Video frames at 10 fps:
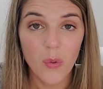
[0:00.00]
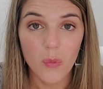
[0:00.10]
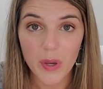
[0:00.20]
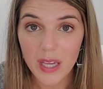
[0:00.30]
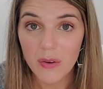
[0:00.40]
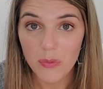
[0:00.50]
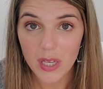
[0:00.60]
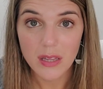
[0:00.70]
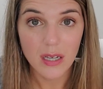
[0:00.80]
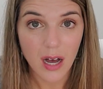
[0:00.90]
we
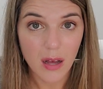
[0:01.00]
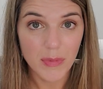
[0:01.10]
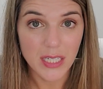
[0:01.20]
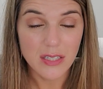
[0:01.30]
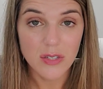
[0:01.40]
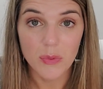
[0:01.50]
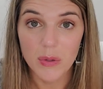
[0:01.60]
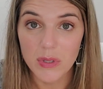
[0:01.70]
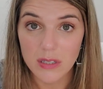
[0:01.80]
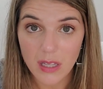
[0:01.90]
read the comments. So
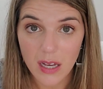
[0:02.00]
we would